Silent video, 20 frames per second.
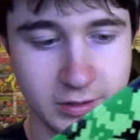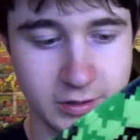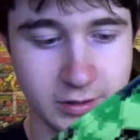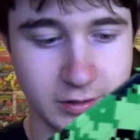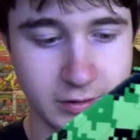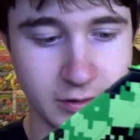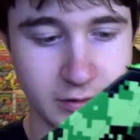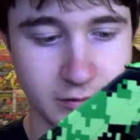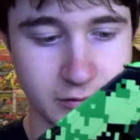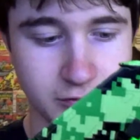it, I
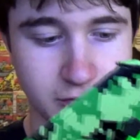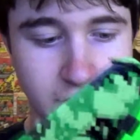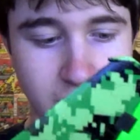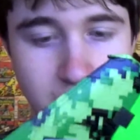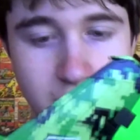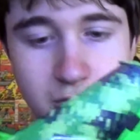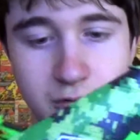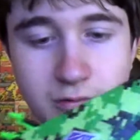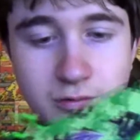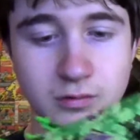think it looks really
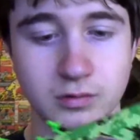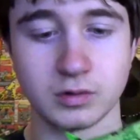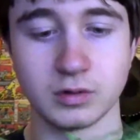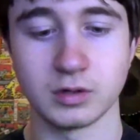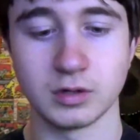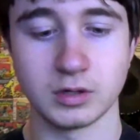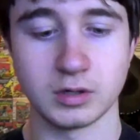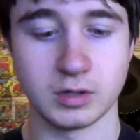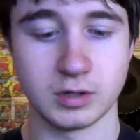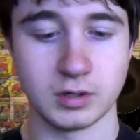cool.
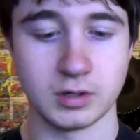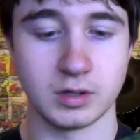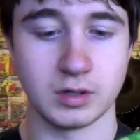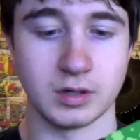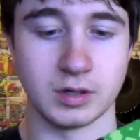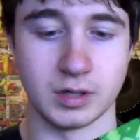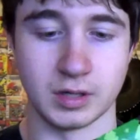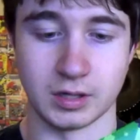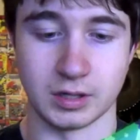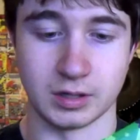
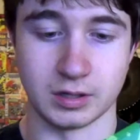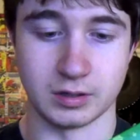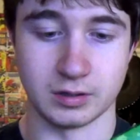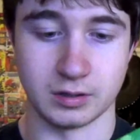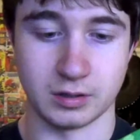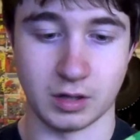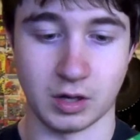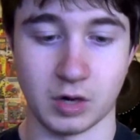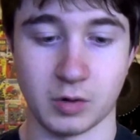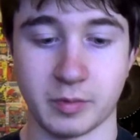A
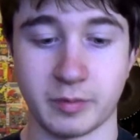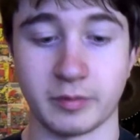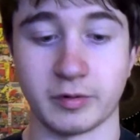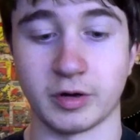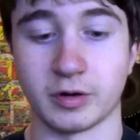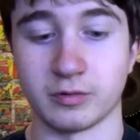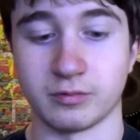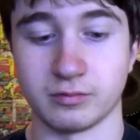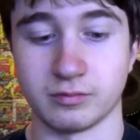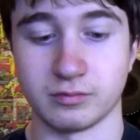lot of people
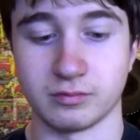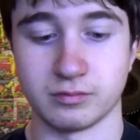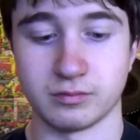don't.